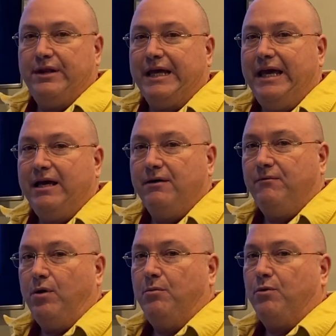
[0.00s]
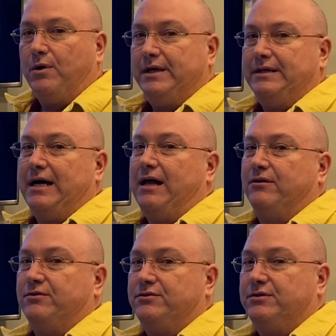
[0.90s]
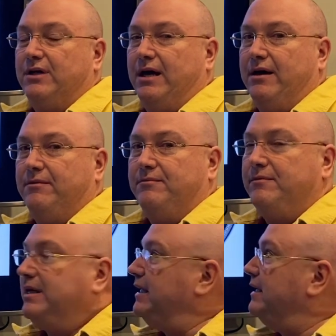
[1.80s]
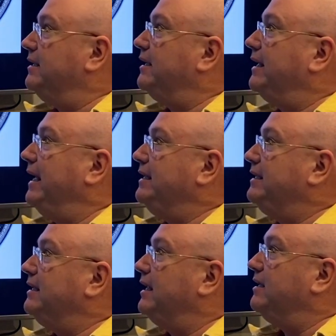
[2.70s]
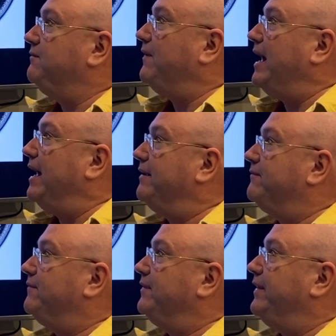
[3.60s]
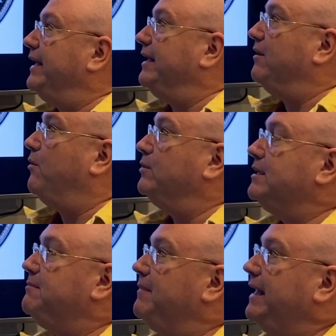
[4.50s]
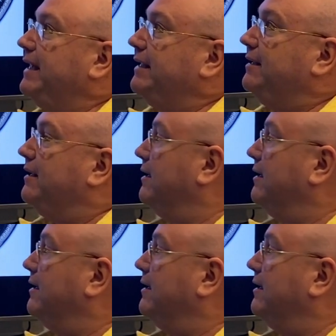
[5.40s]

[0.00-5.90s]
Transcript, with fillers: of the king of all Morgan dollars. Um, in 1895, they only made